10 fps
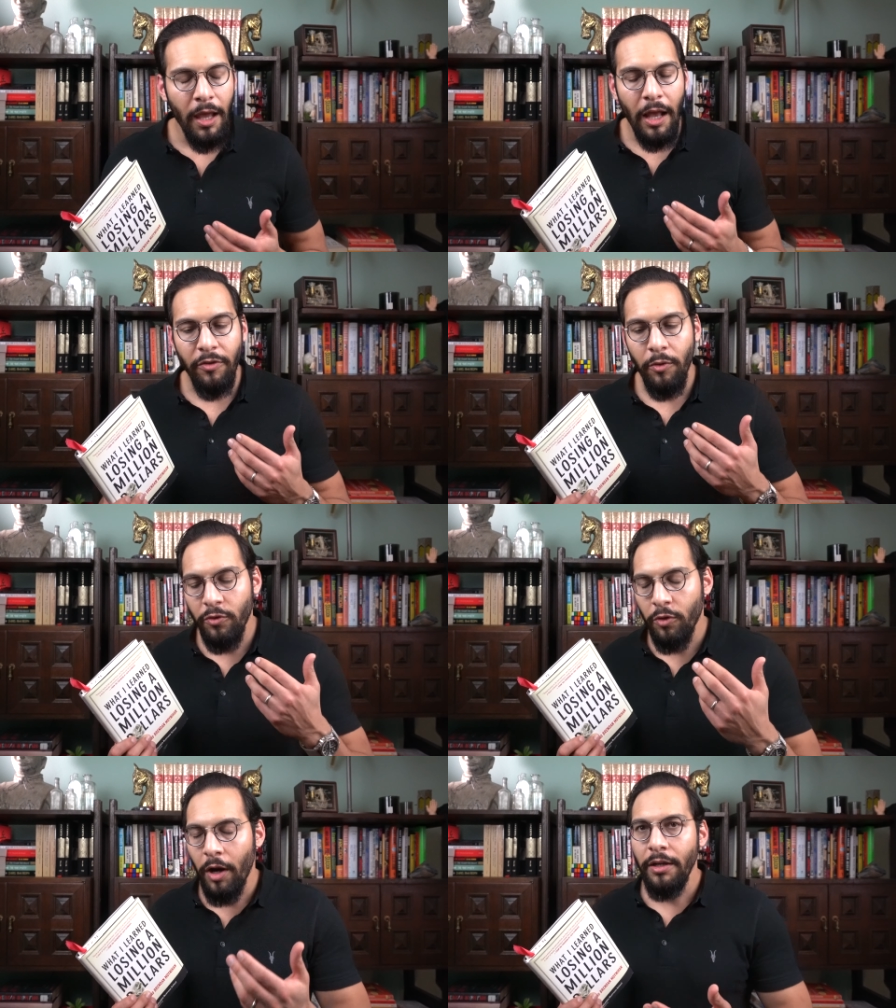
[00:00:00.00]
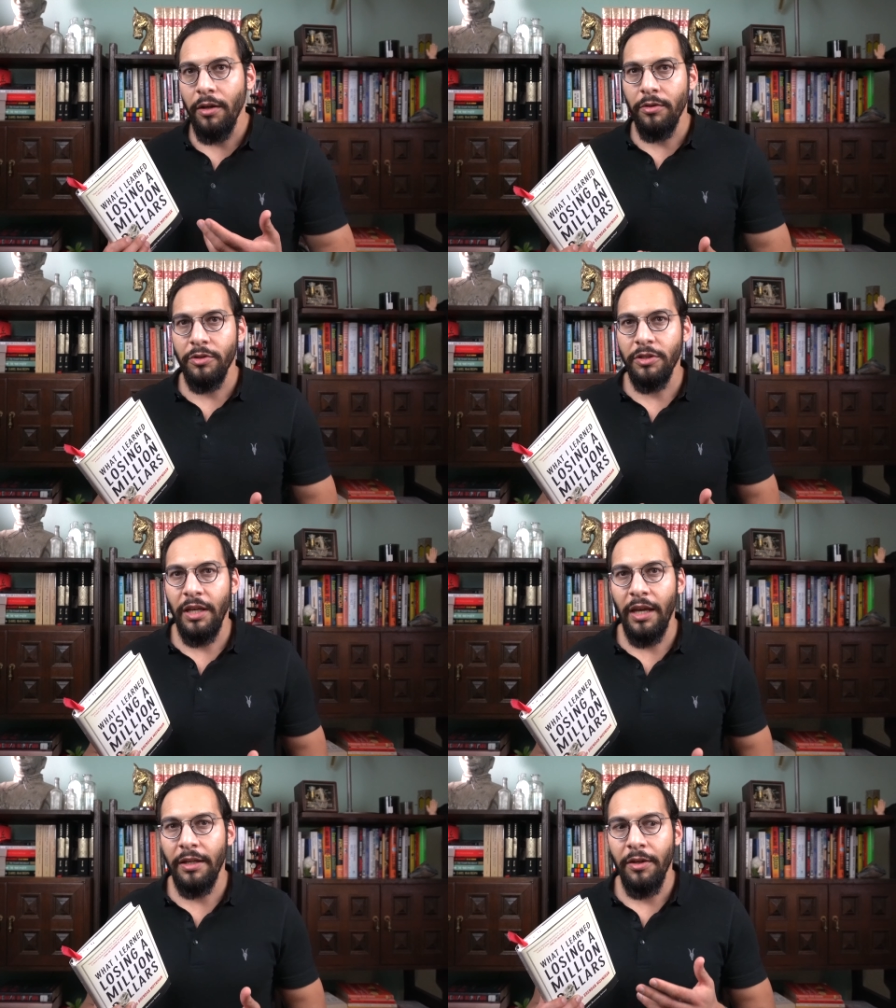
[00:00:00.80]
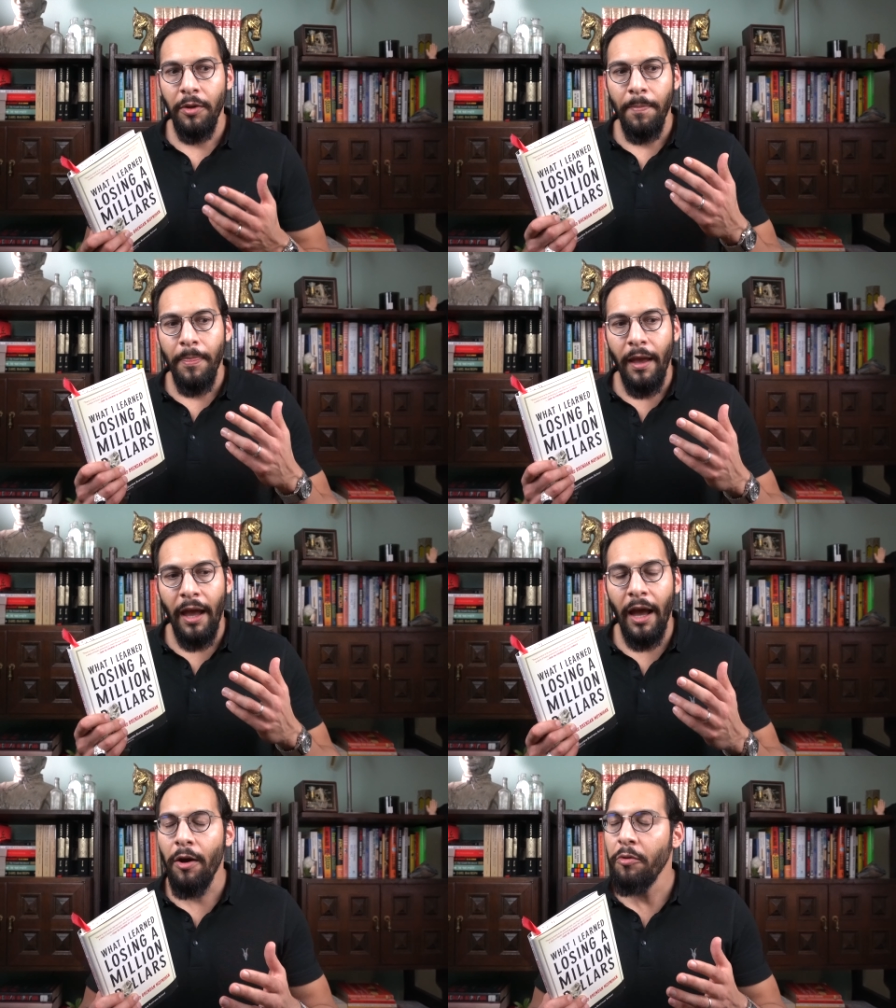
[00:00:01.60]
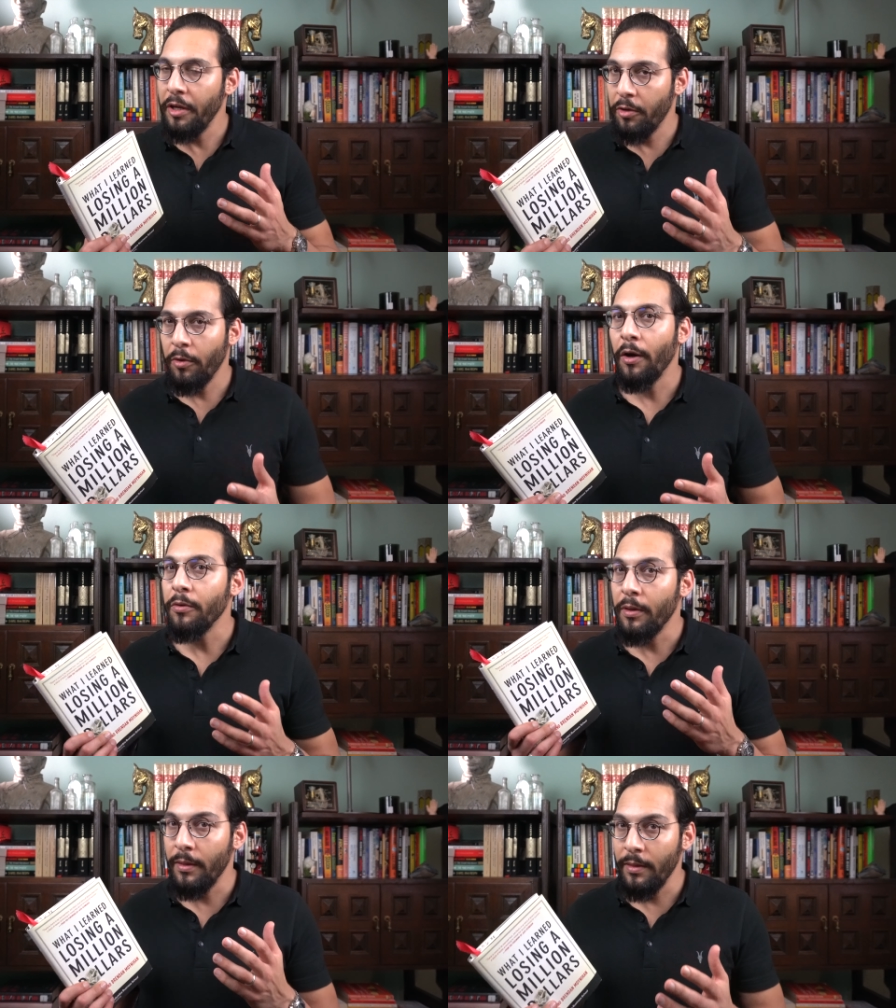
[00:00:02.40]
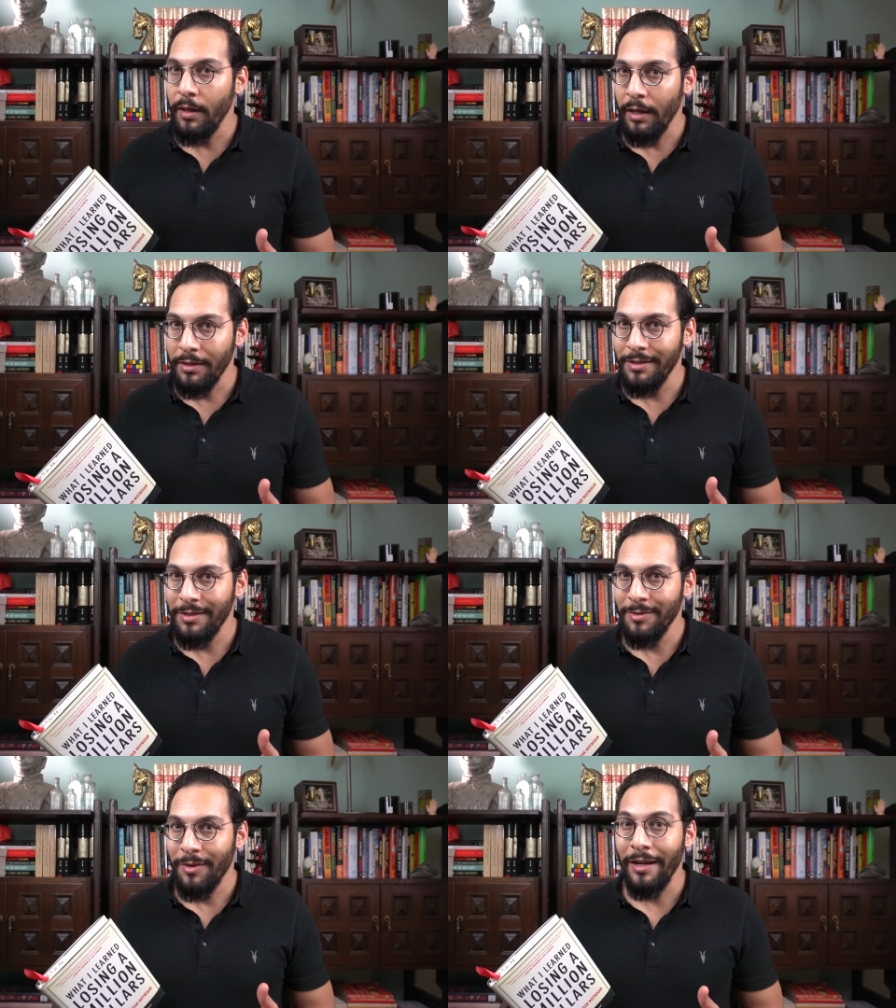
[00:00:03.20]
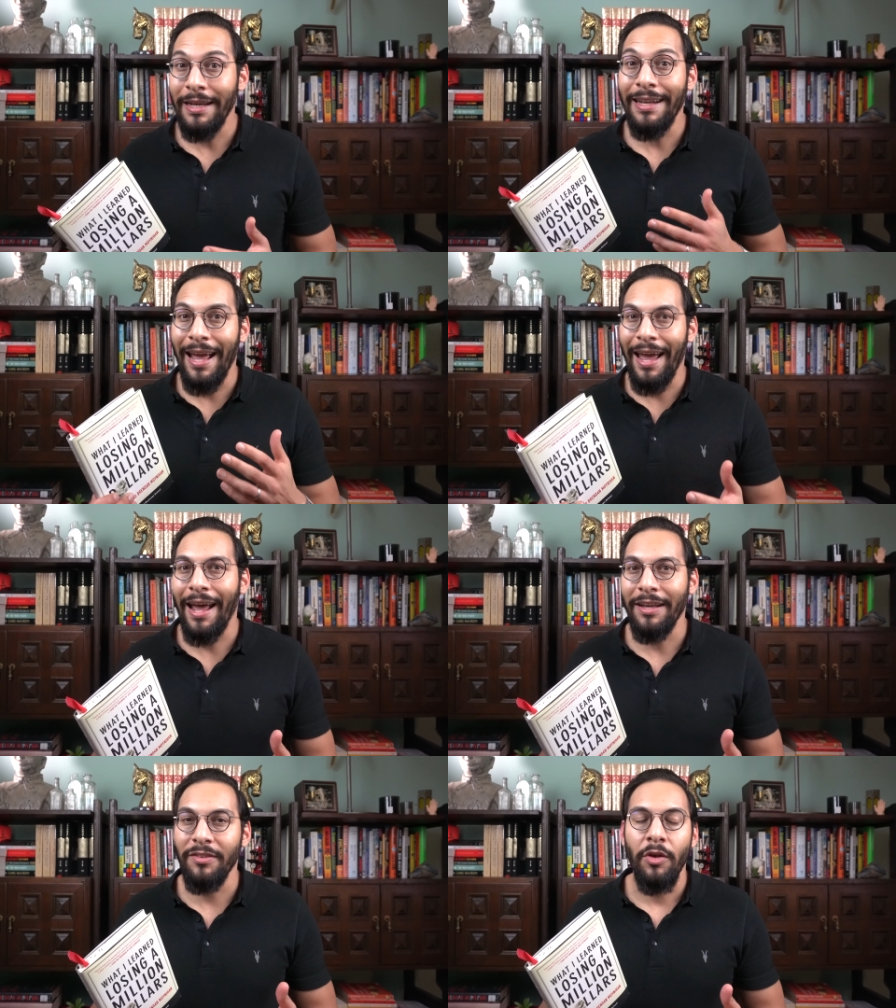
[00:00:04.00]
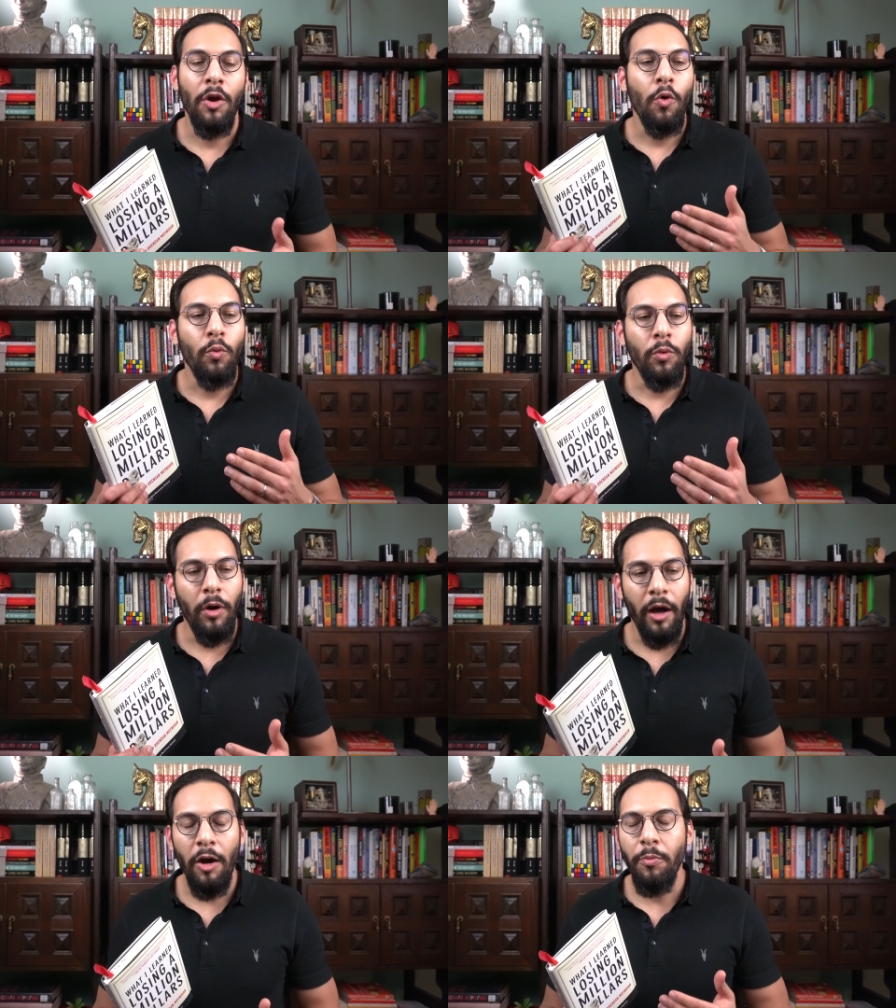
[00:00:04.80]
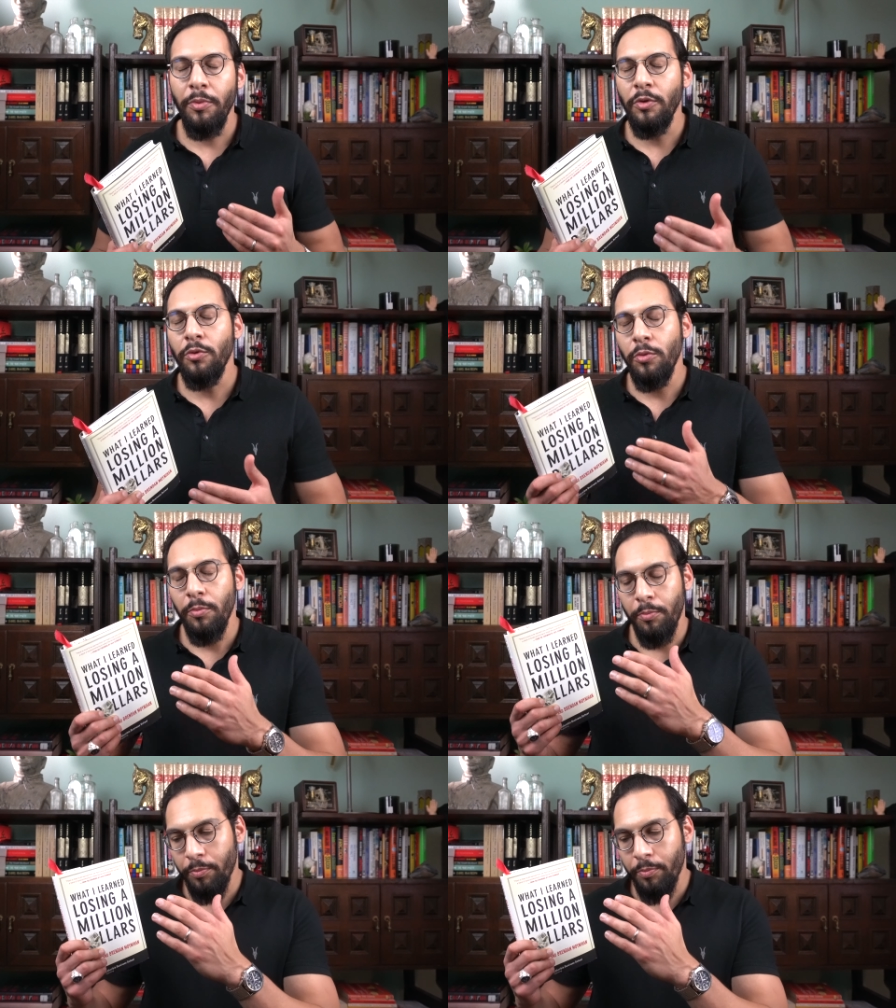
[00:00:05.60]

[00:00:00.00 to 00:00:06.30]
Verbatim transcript: And so trying to understand how a crowd thinks, right, and acts will help you,